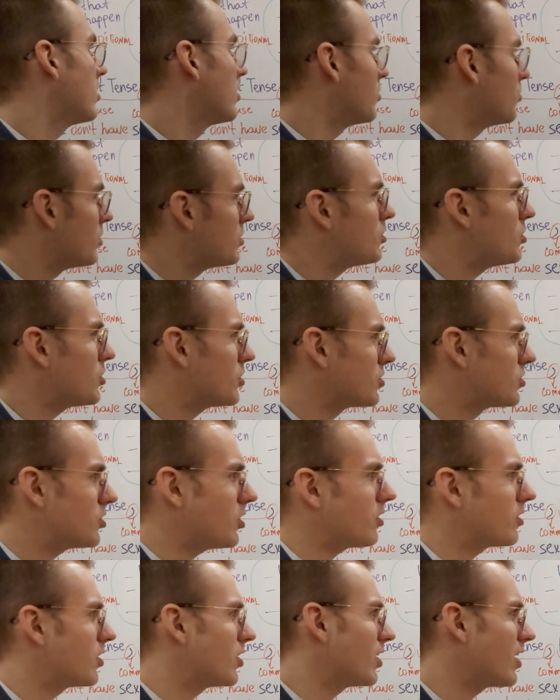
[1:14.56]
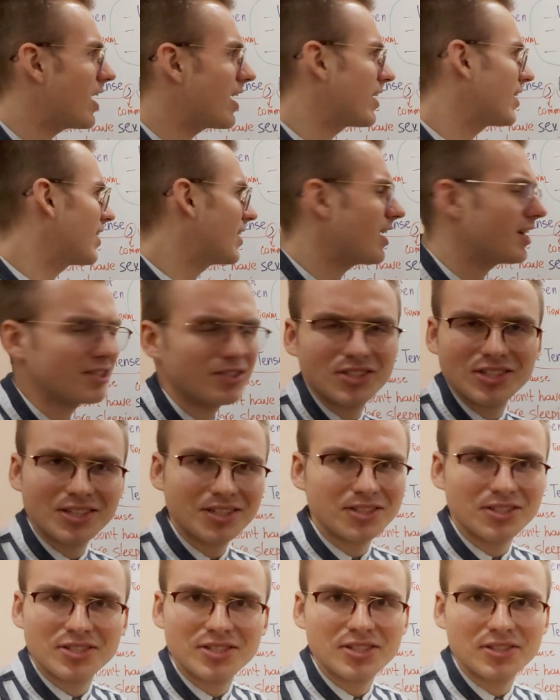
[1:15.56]
when you're talking I can't
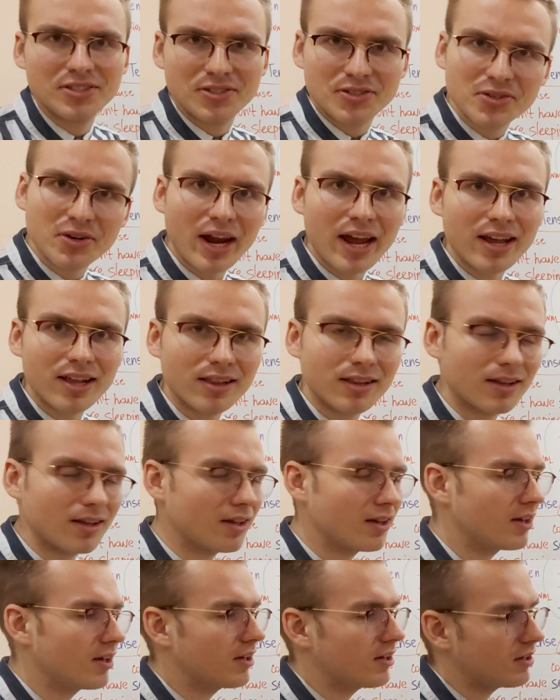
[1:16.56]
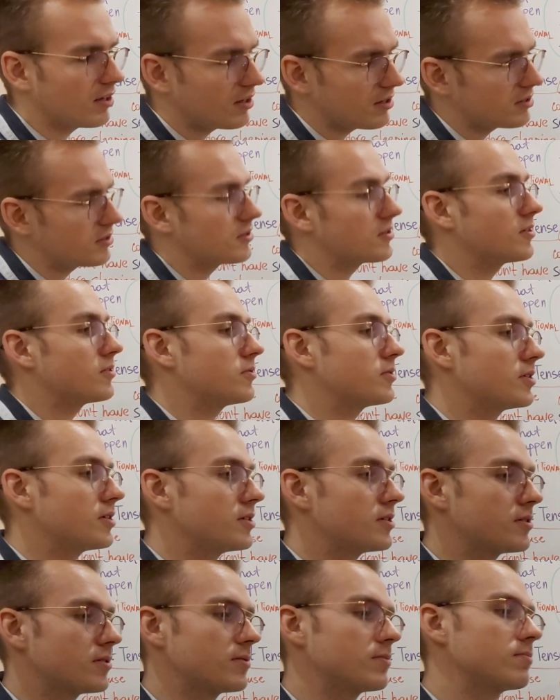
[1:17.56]
concentrate. Yes, so
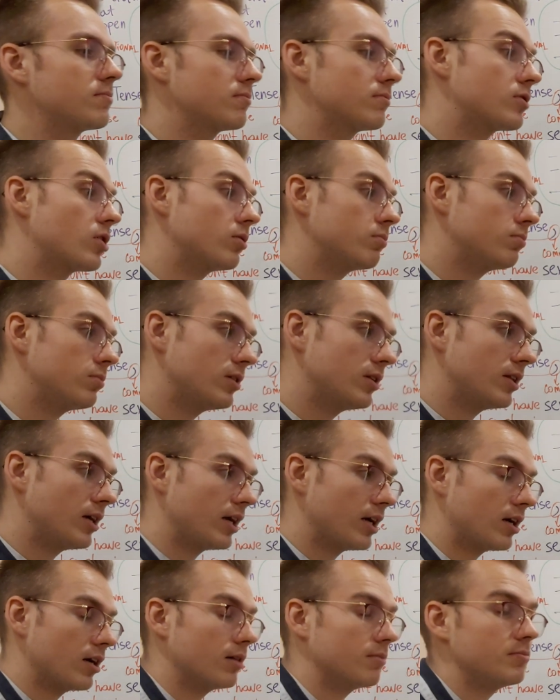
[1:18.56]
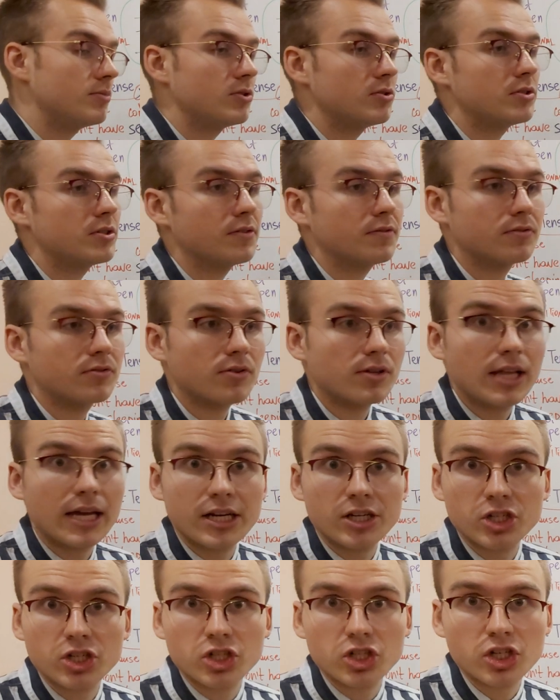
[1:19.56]
this probably like abusive
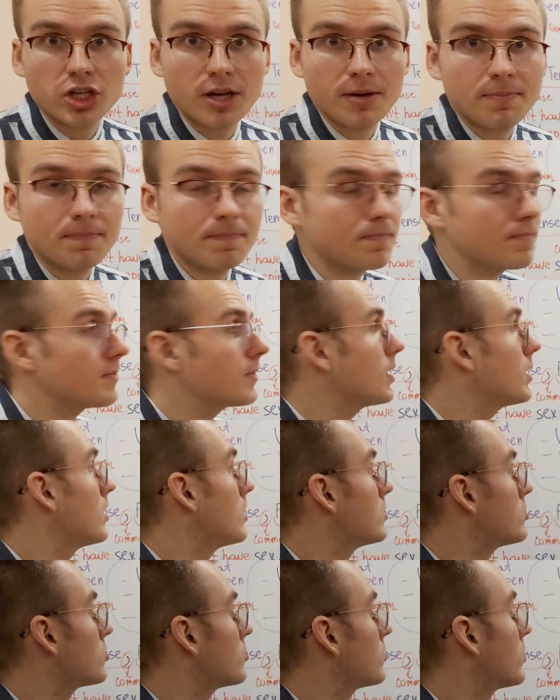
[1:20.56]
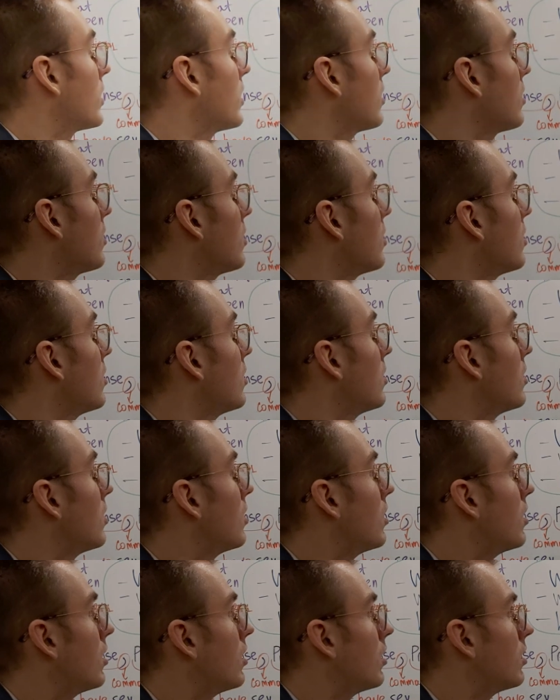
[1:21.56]
relationship. It's okay.
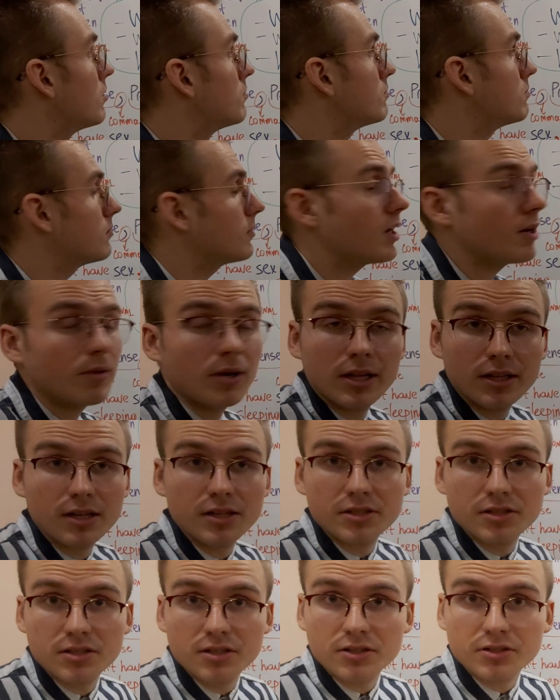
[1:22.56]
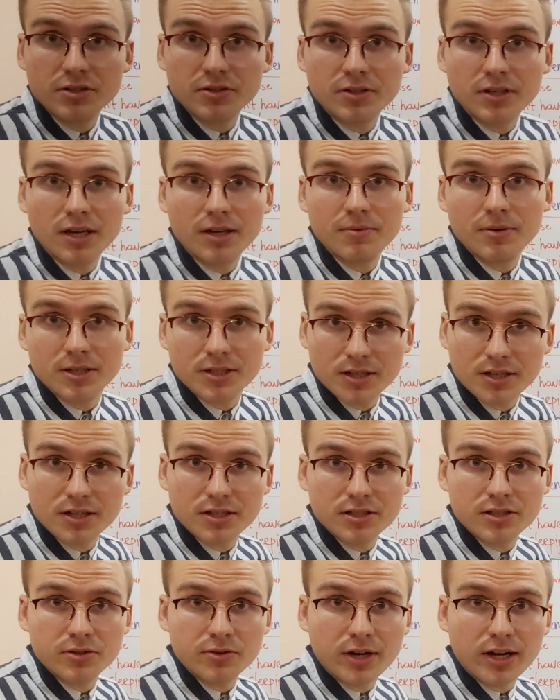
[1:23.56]
Well, it's not okay, but
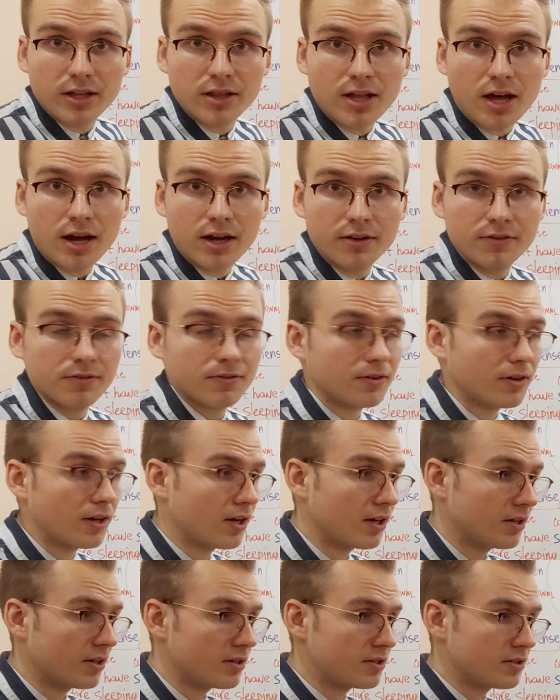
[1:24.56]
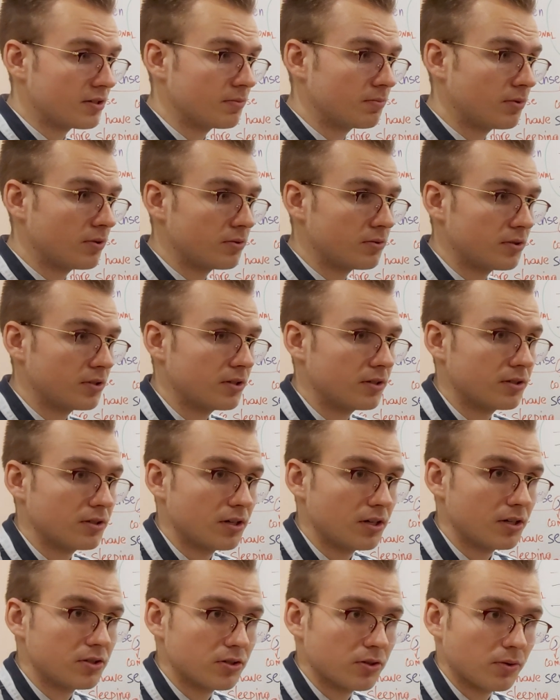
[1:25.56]
it's real life, and I suppose
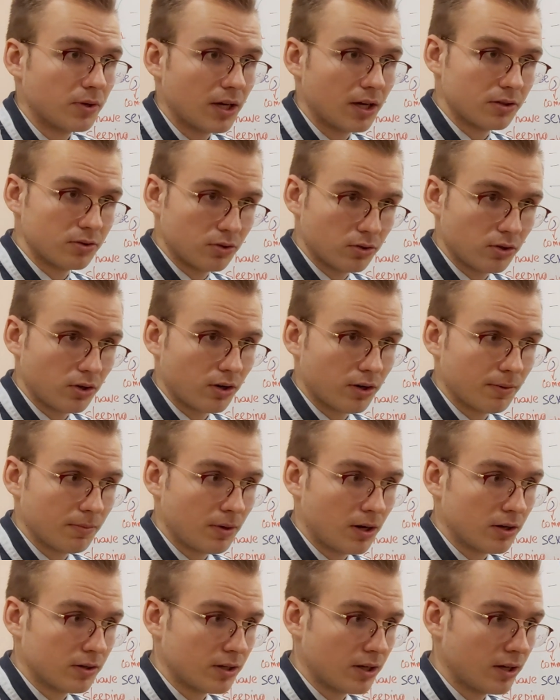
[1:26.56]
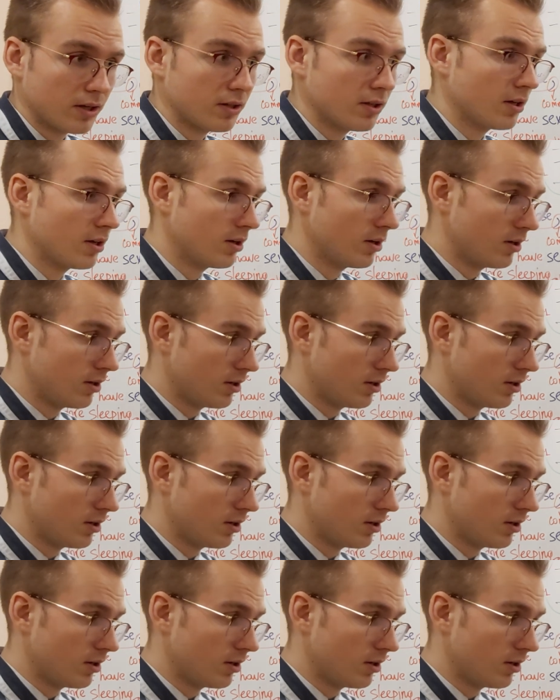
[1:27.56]
it's okay to talk about it,